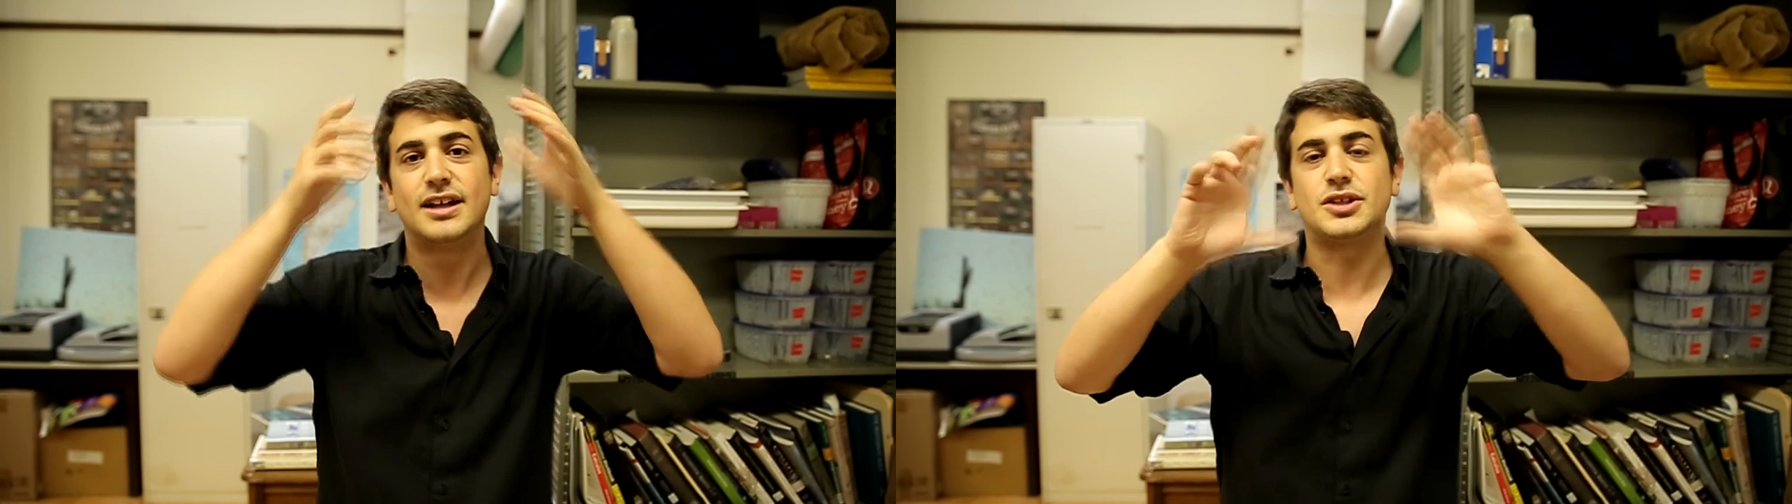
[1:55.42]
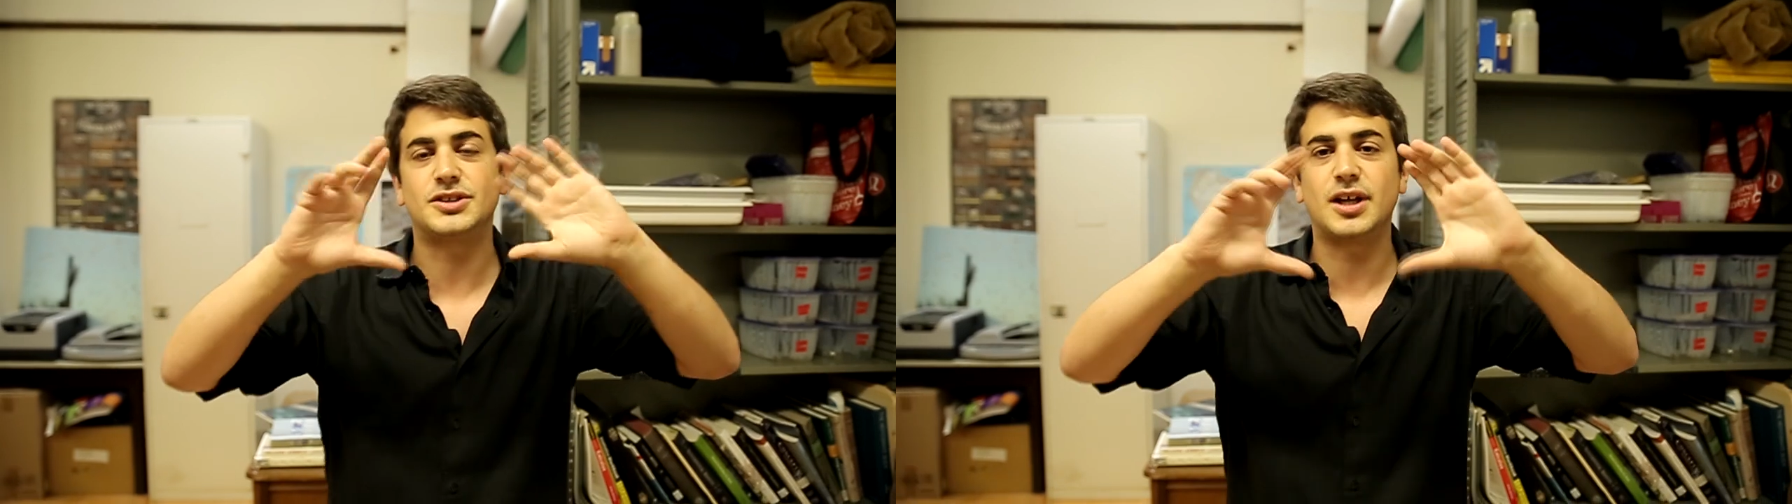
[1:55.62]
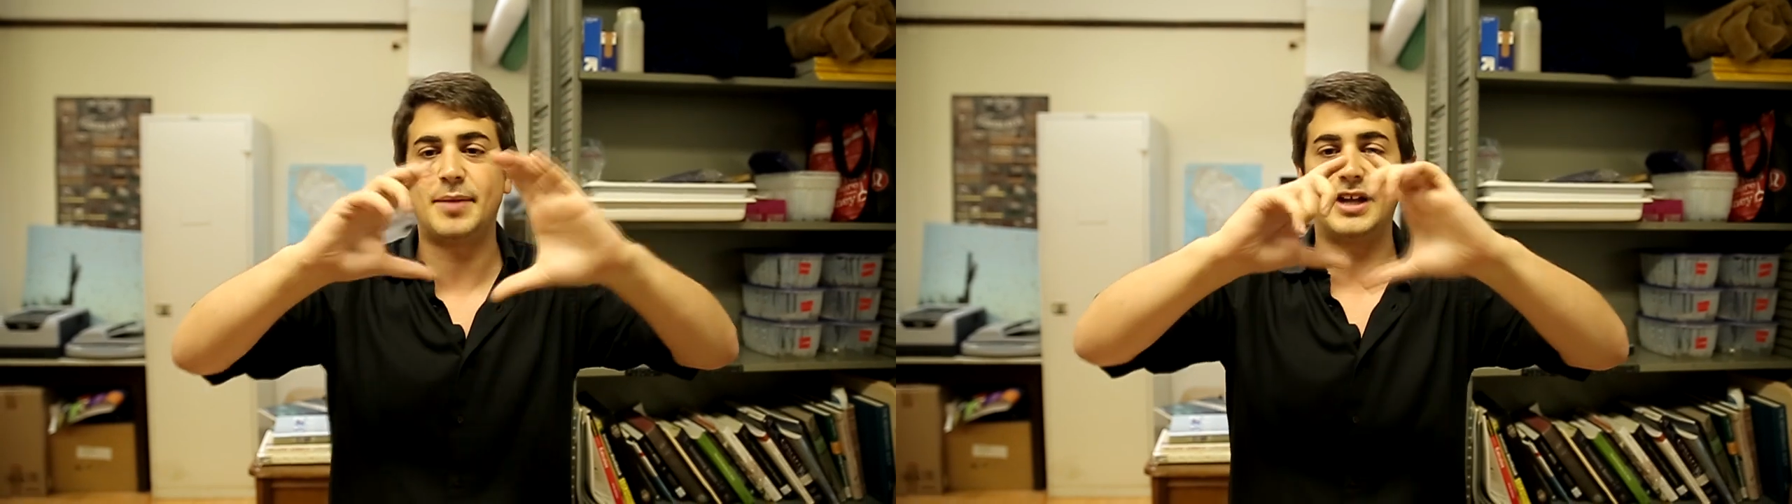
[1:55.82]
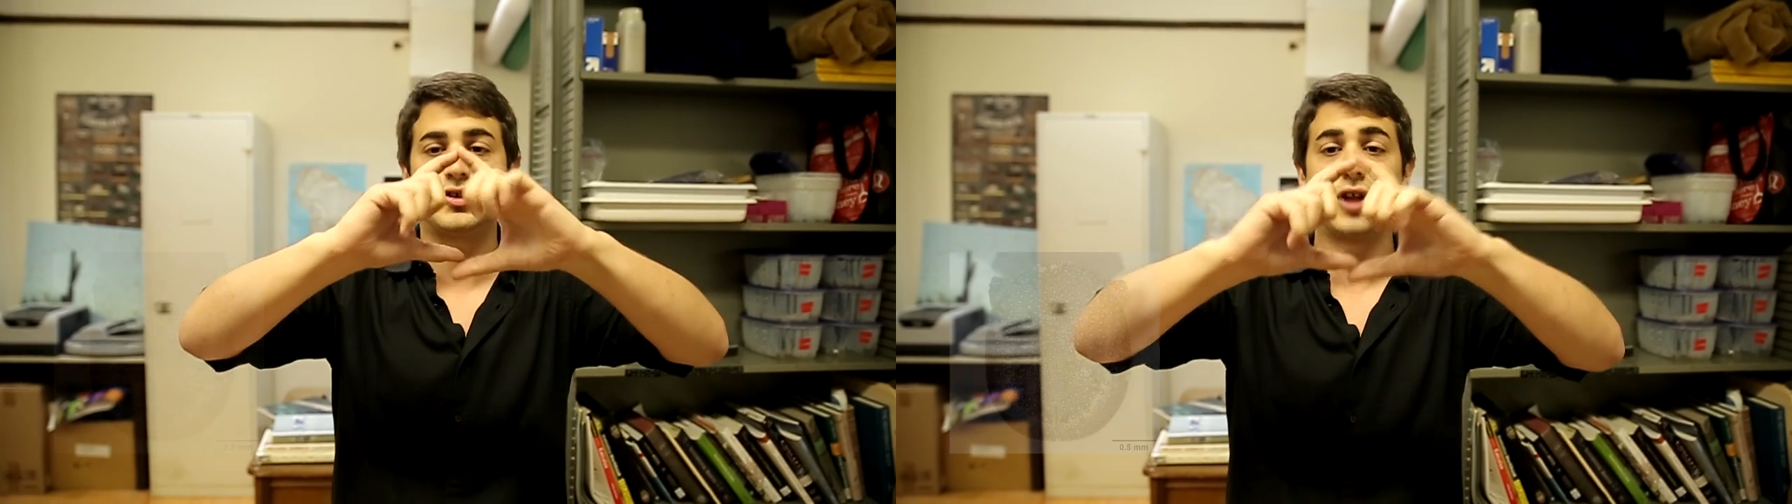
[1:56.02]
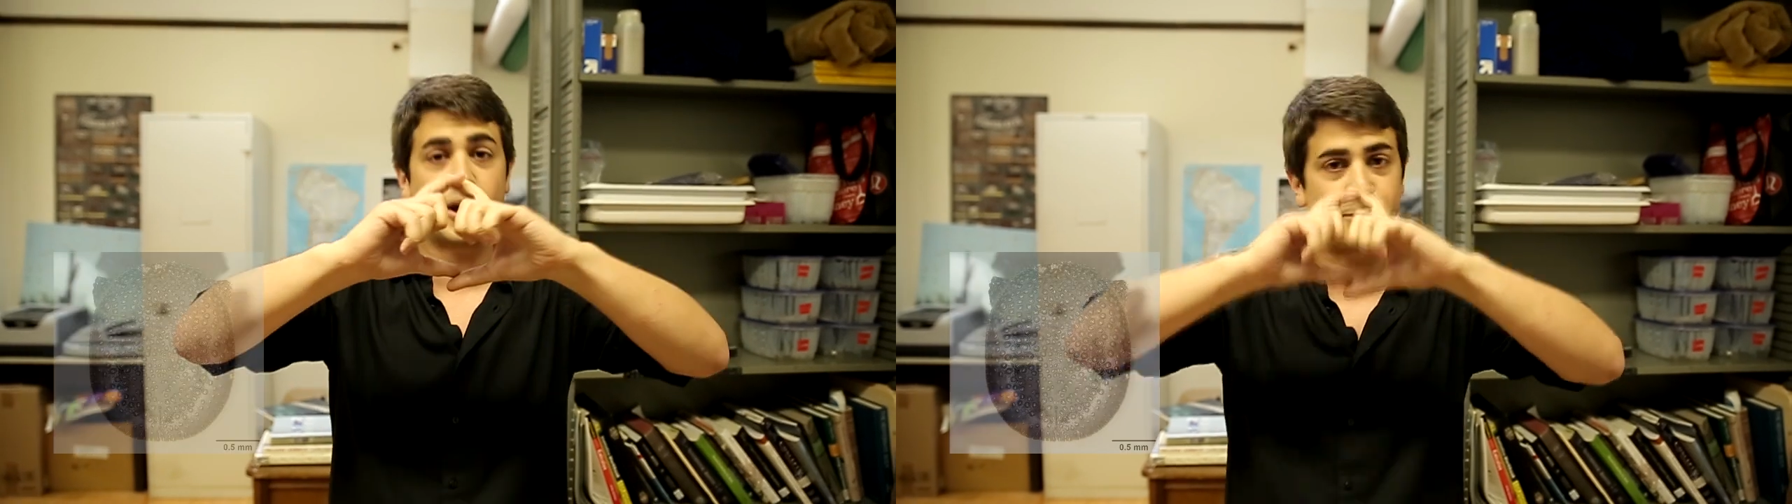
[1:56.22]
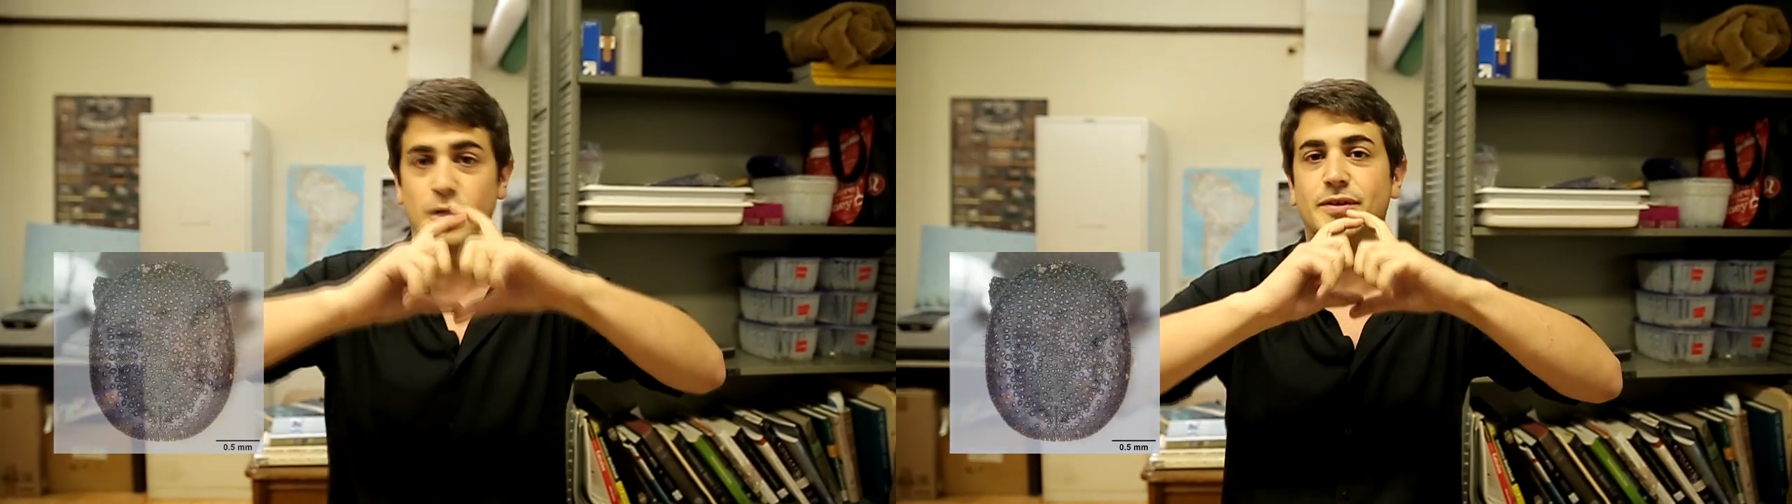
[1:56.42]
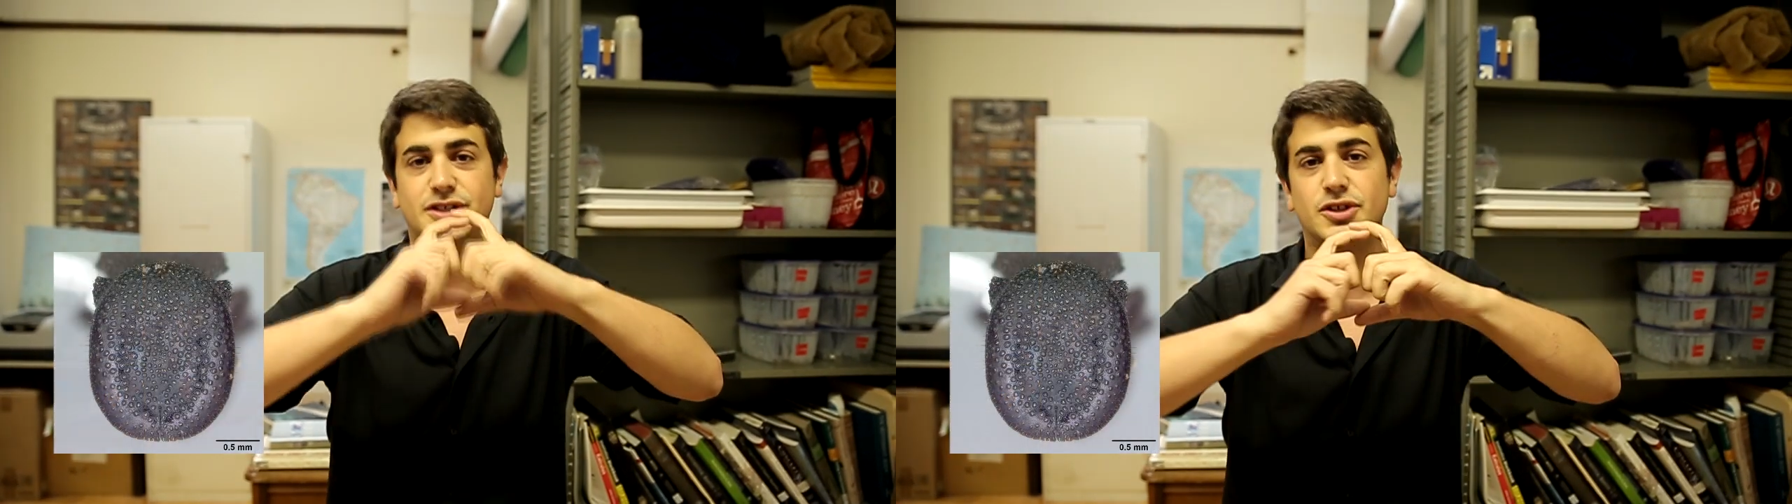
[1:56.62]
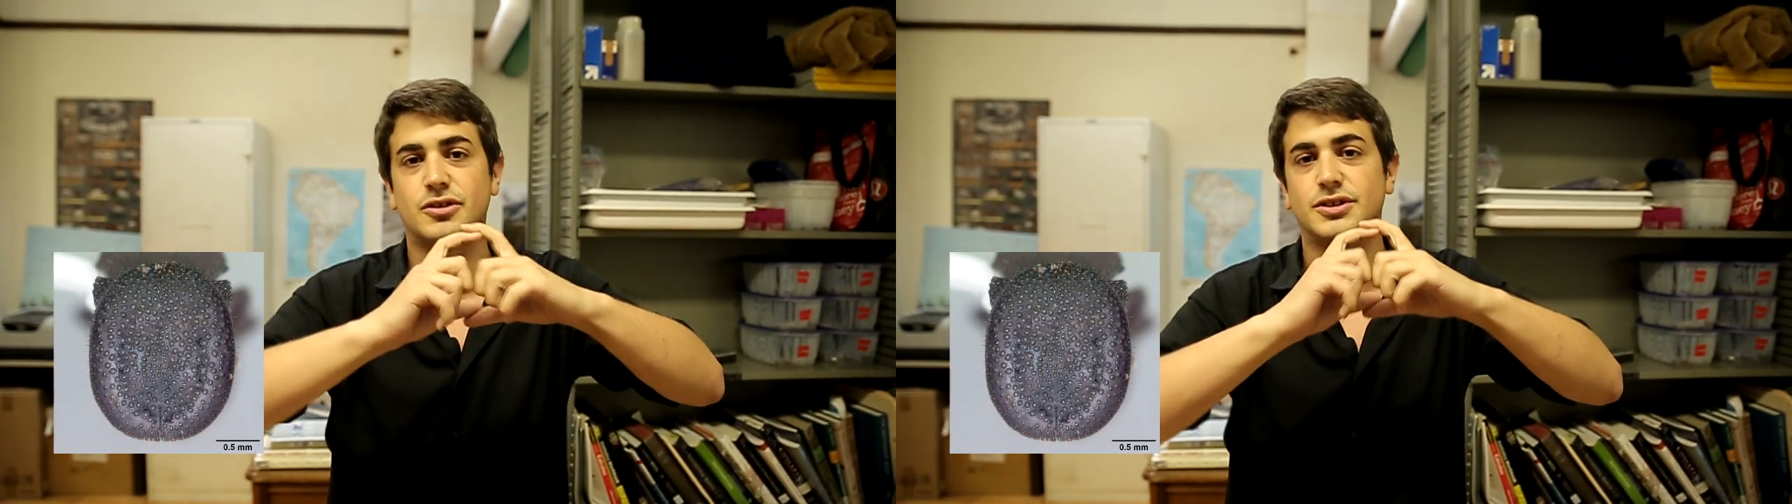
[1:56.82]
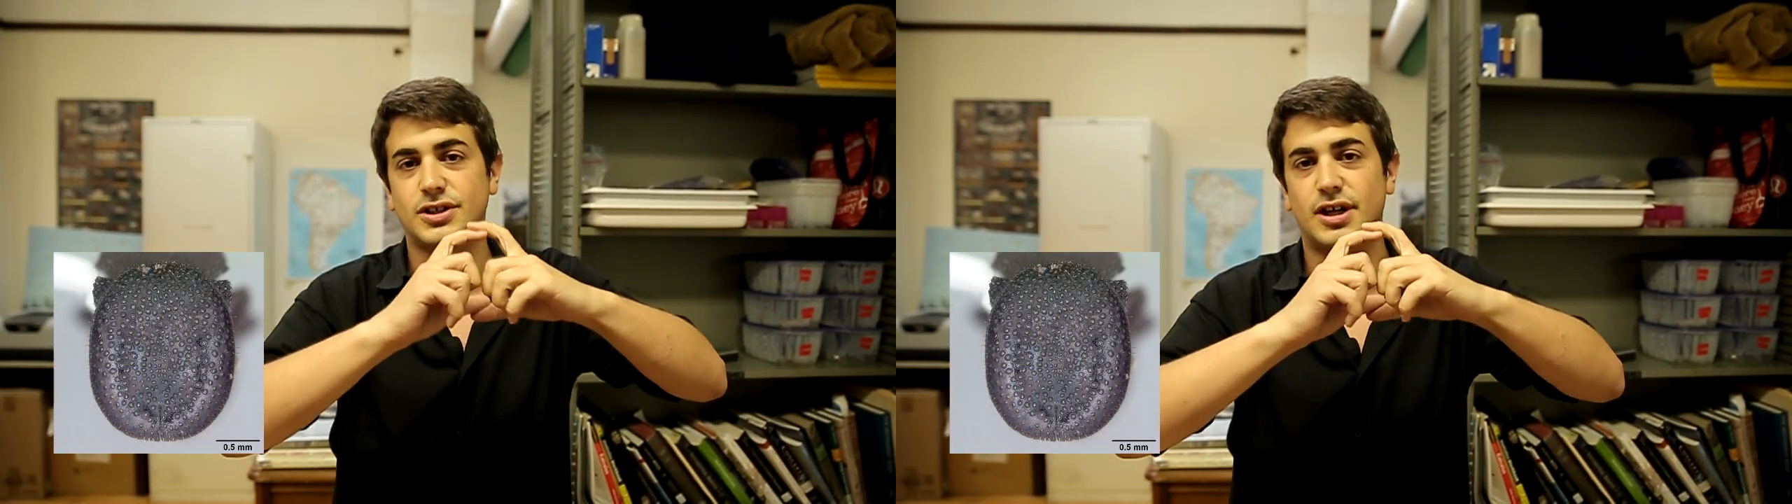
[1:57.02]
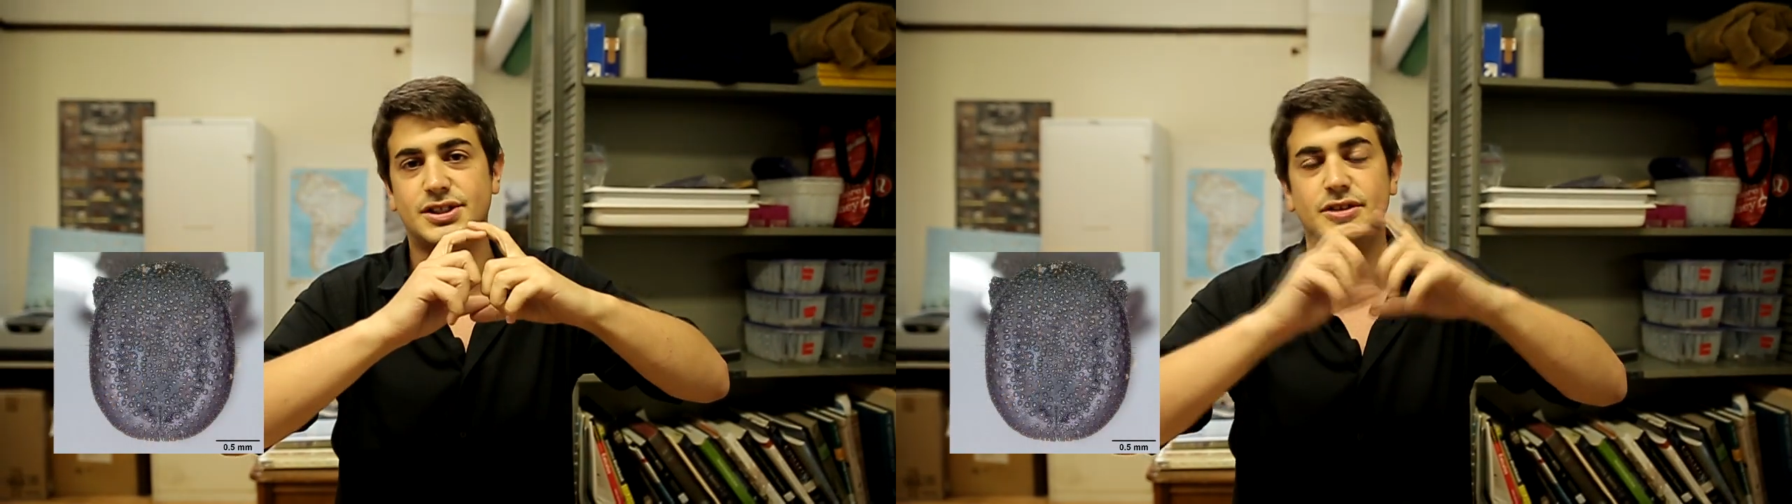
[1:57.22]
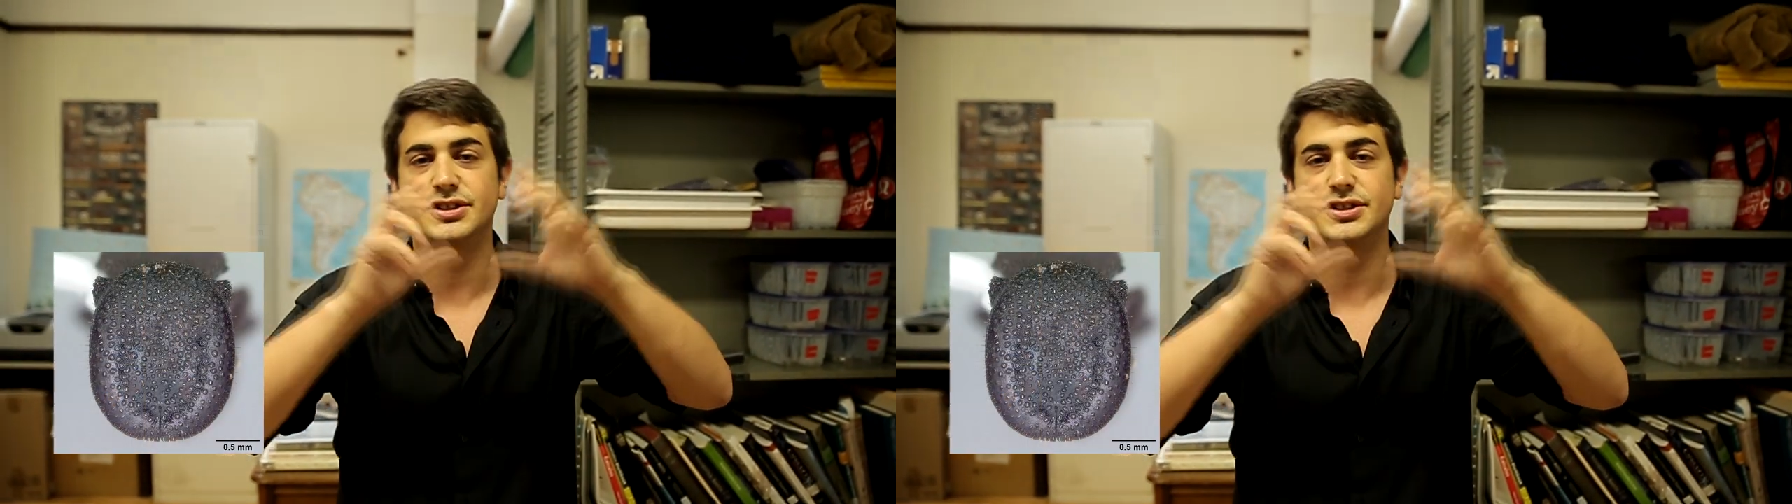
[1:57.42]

So some heads are like a perfect circle saucer.